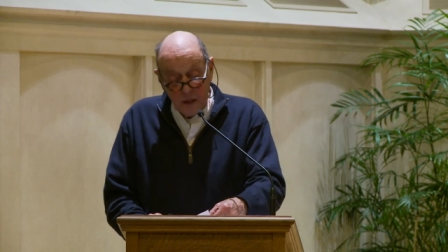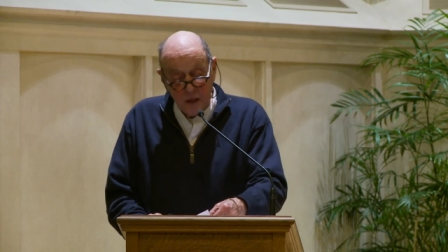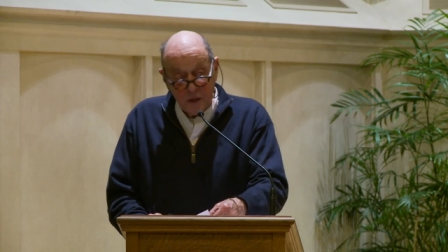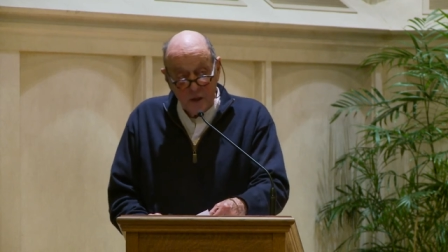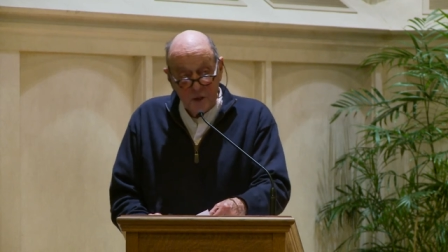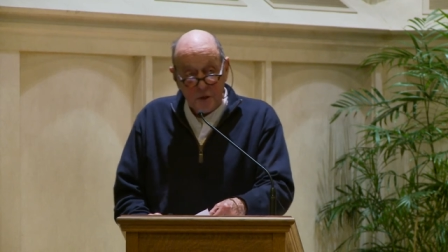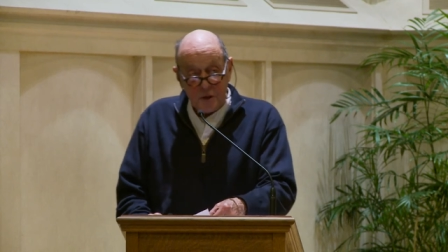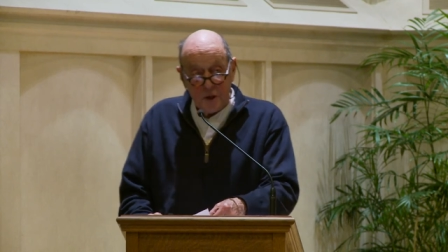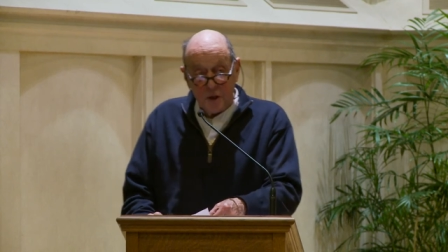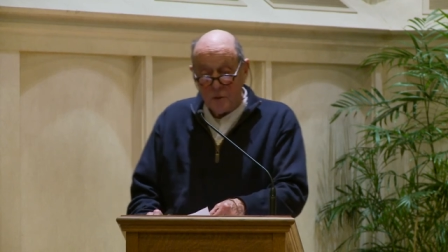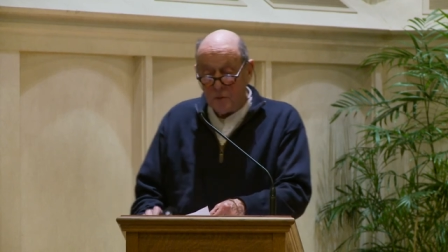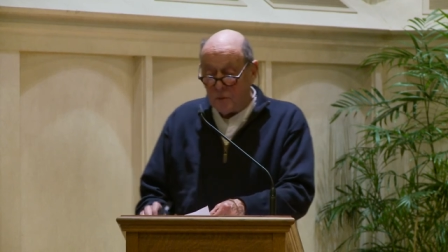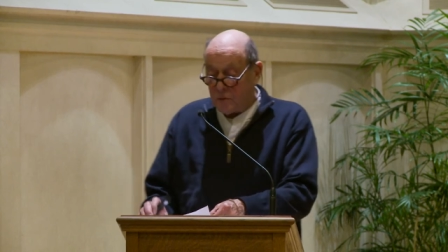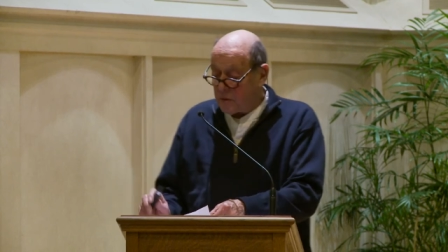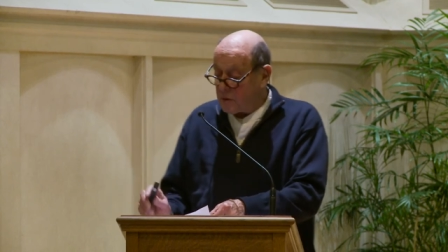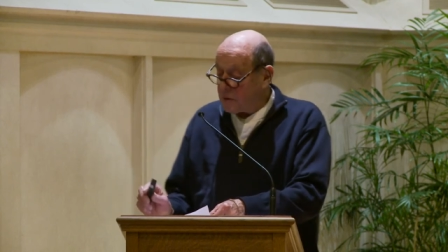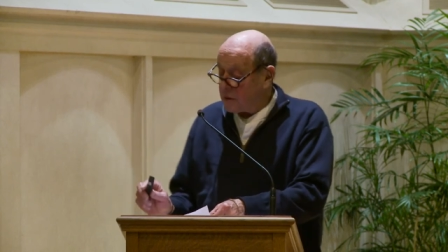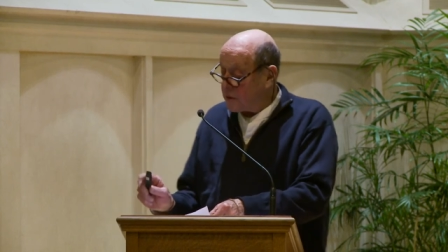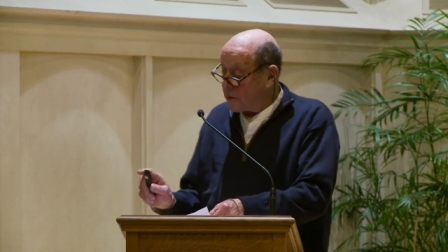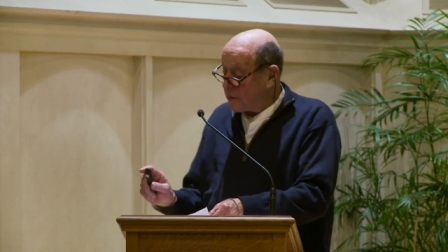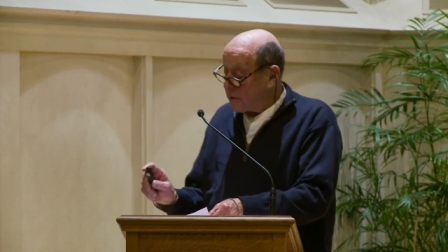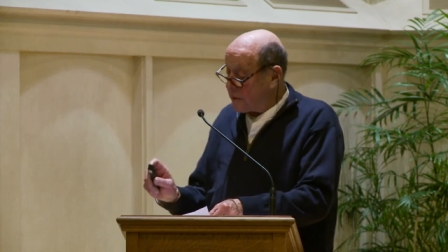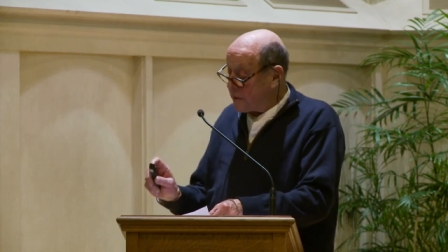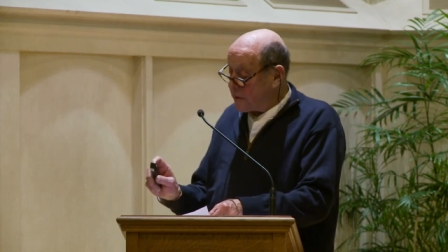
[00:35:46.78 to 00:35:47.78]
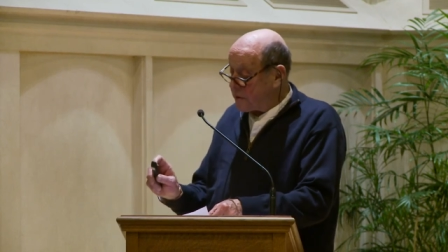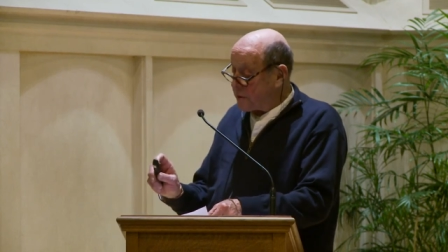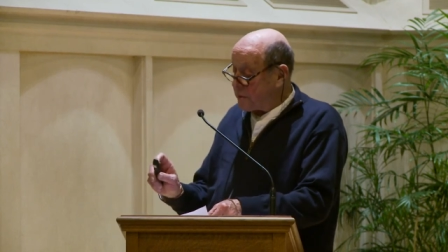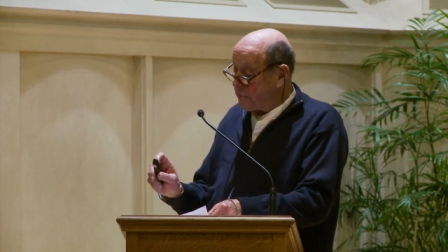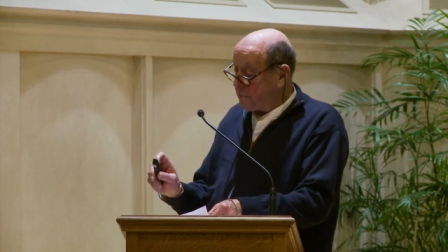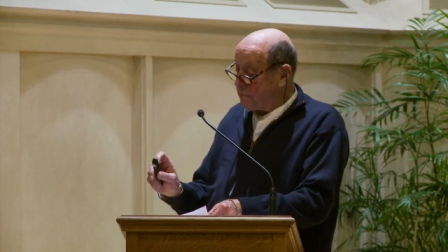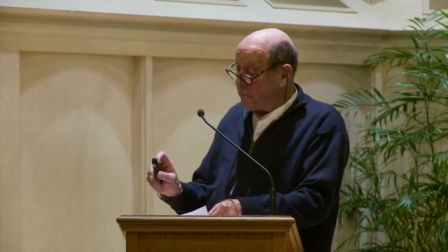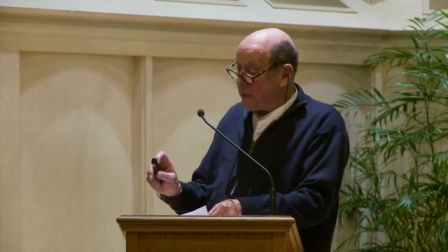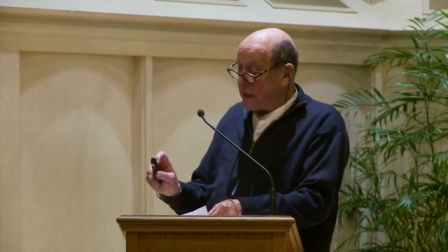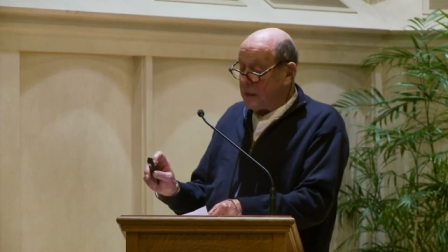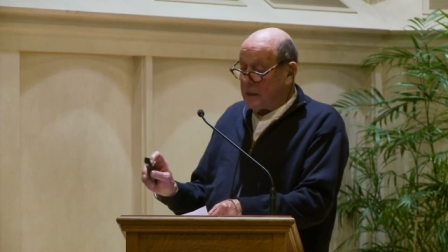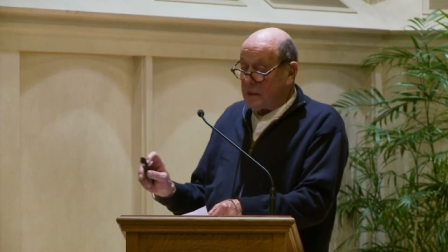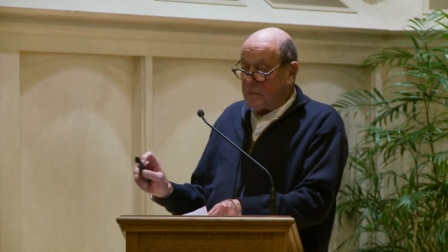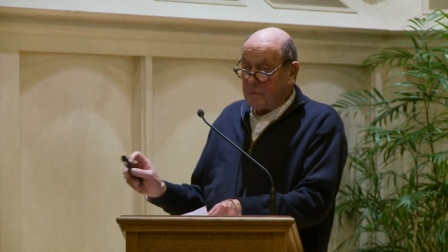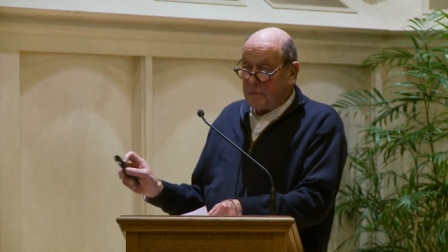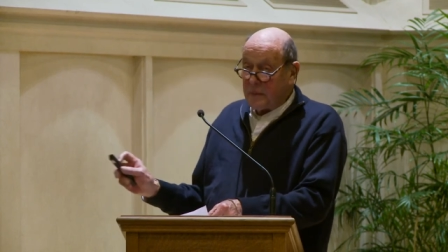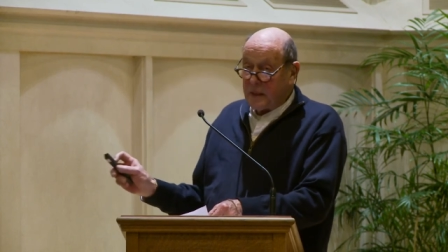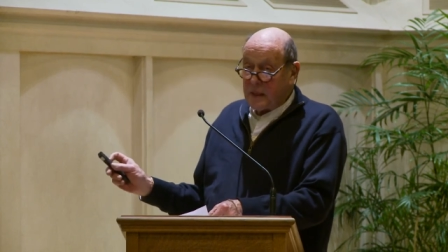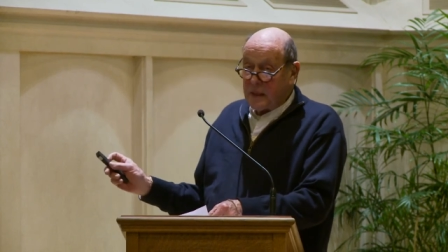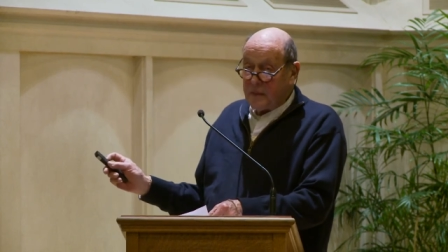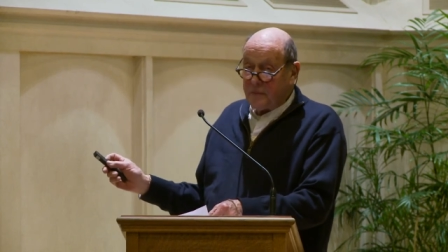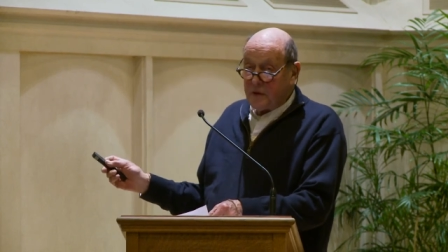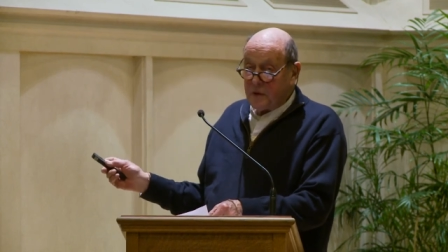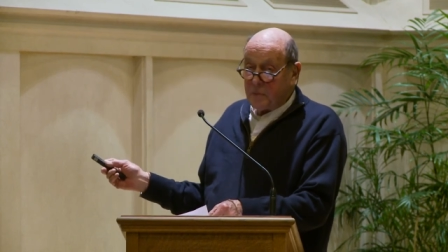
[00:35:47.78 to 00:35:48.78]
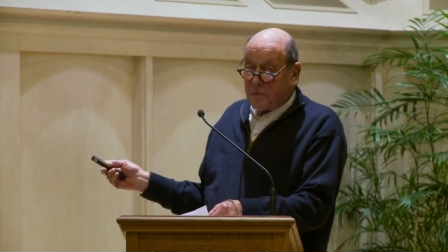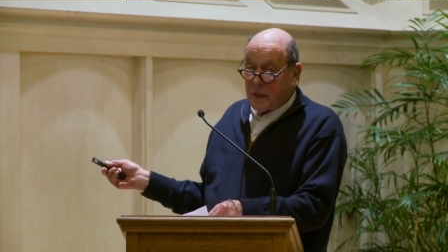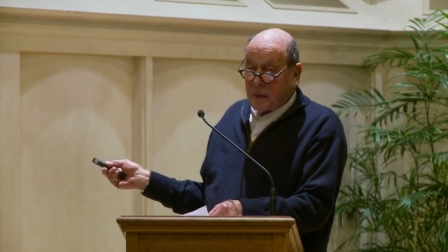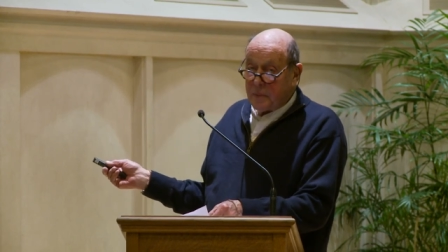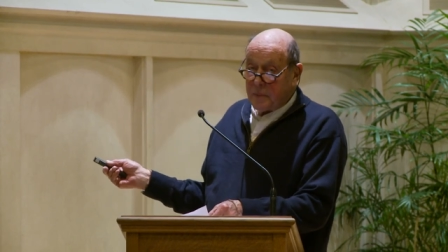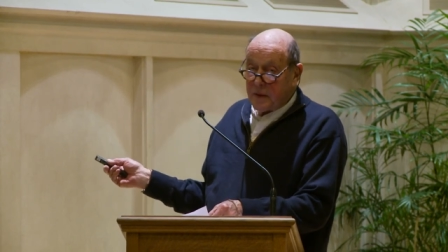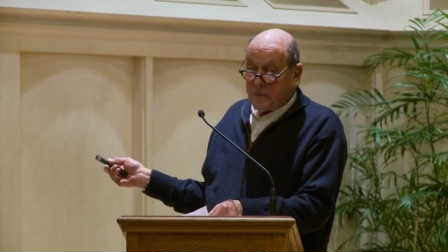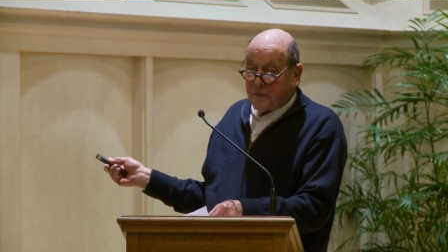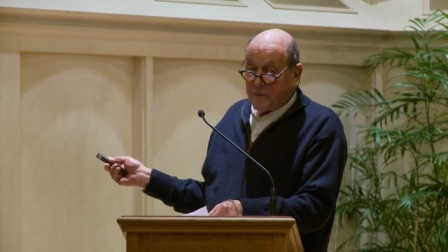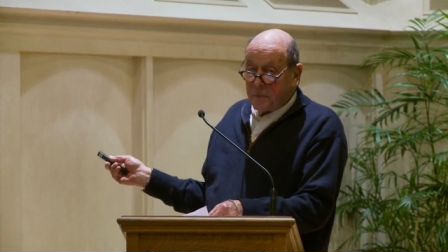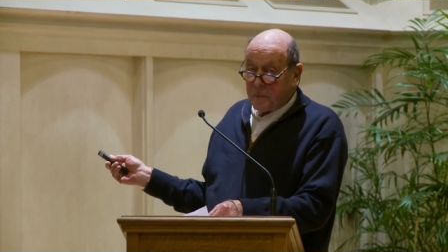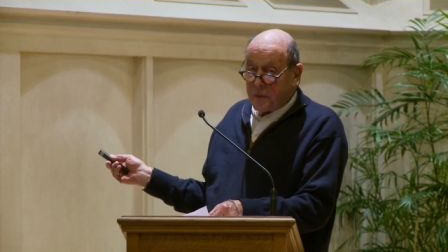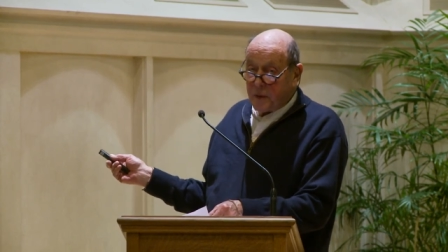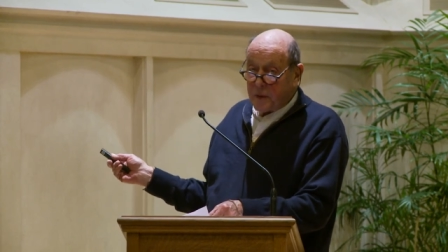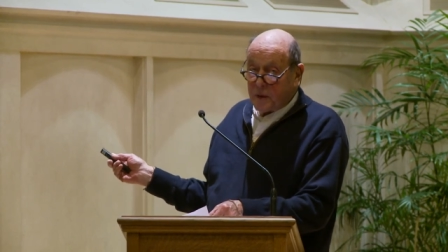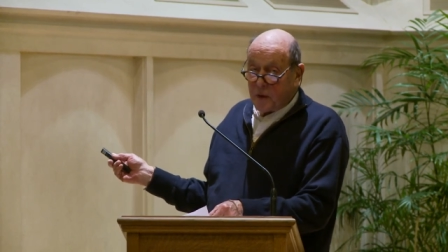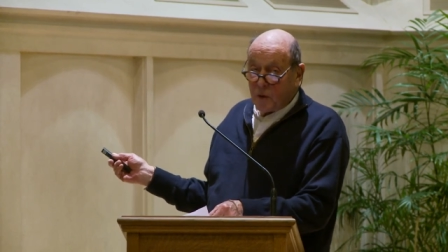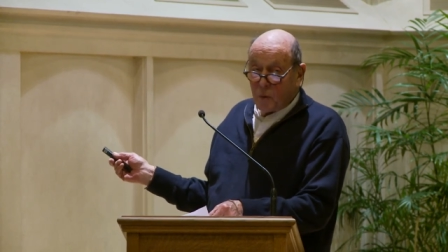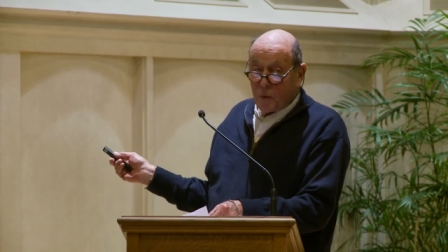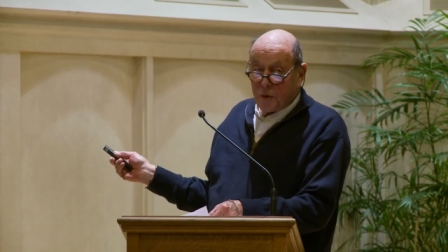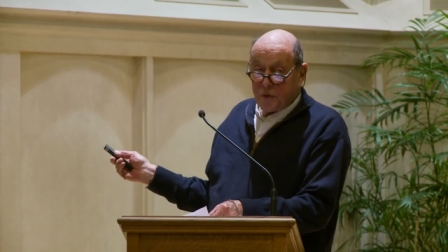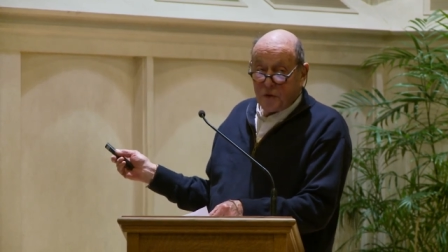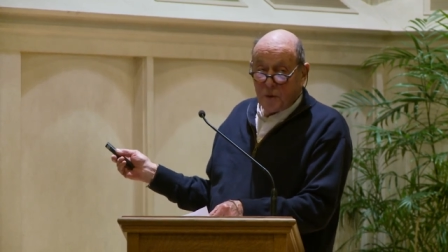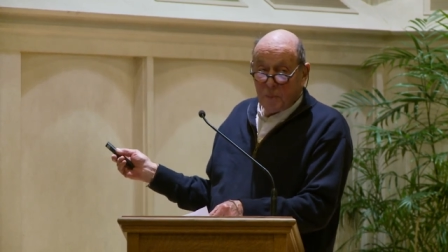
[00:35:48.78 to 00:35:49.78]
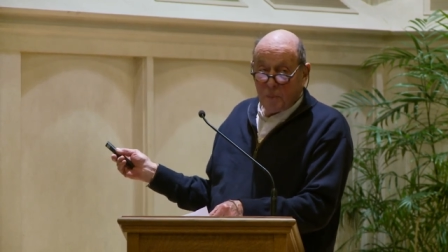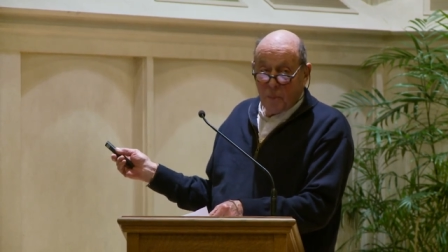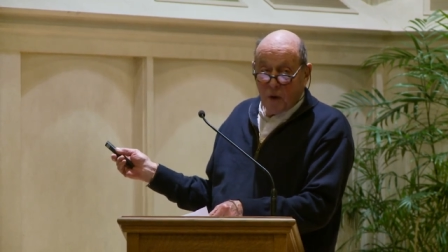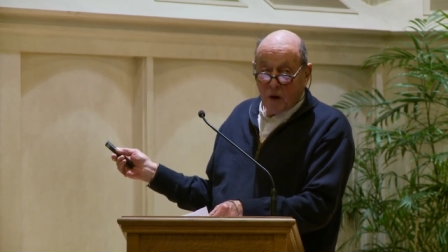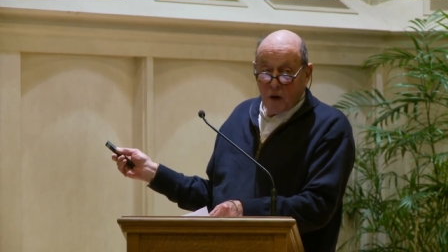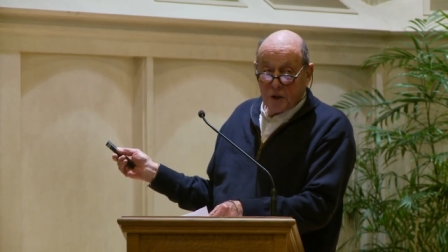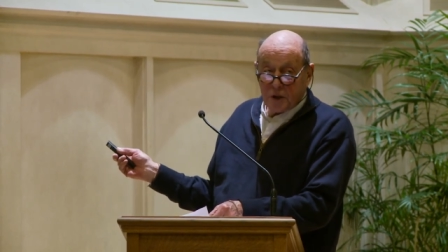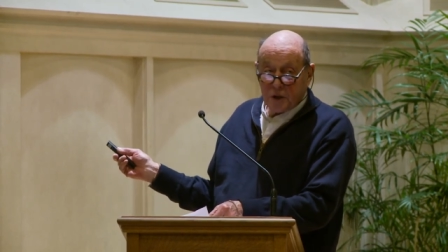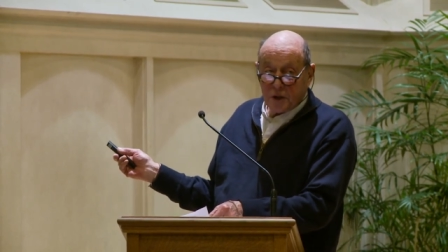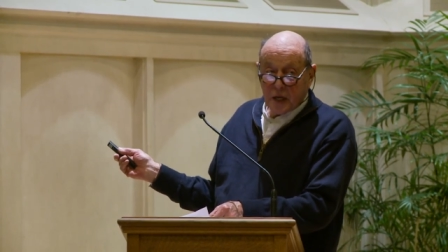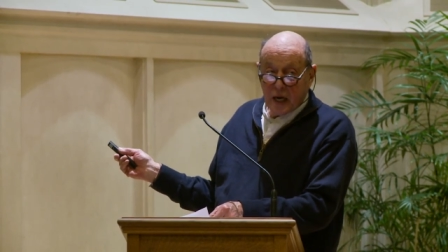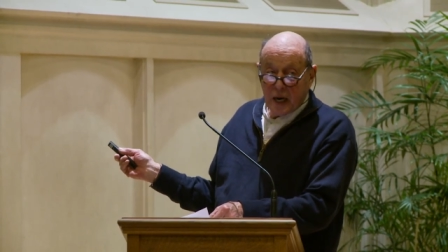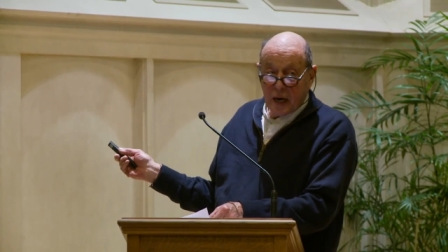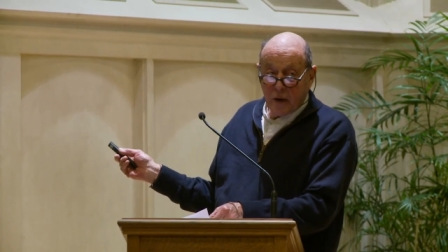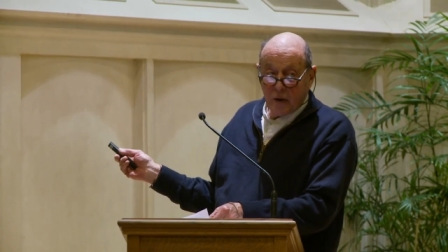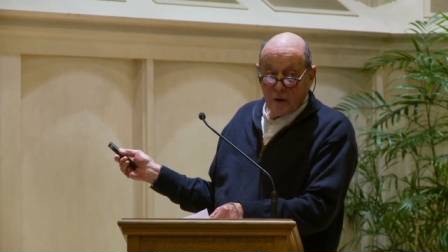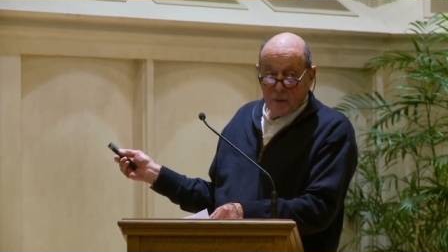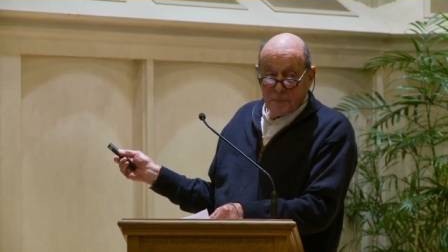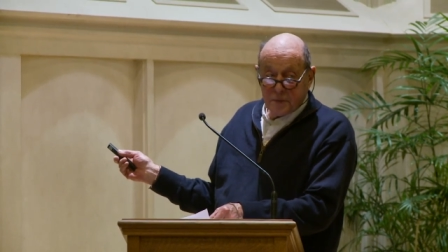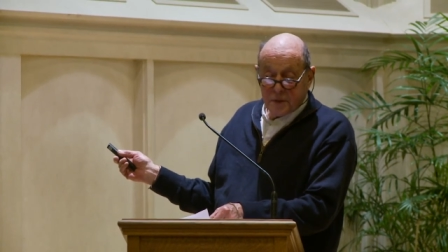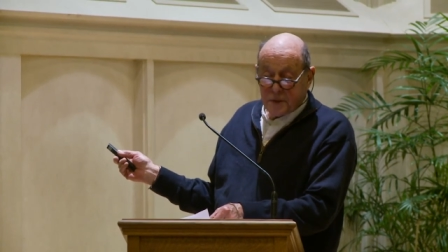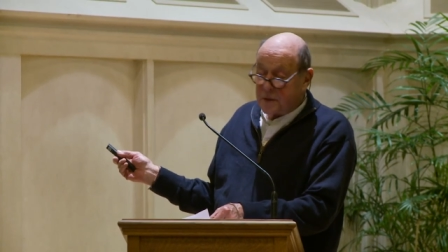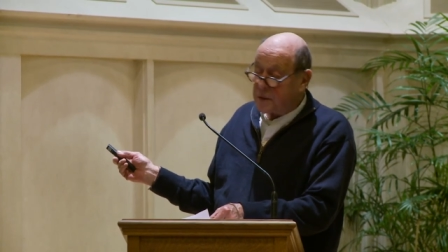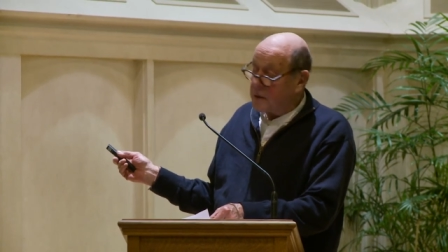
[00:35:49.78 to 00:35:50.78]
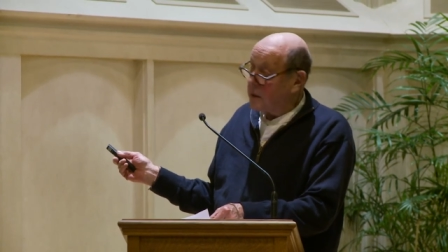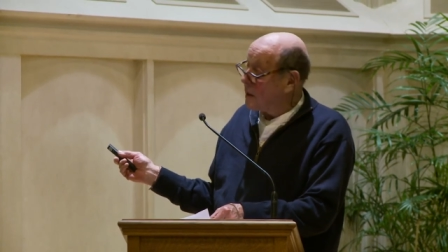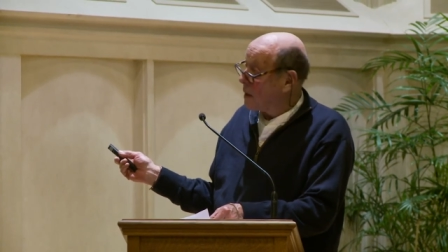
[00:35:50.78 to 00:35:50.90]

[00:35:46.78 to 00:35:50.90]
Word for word: So many of you may be familiar with the marsh Arabs,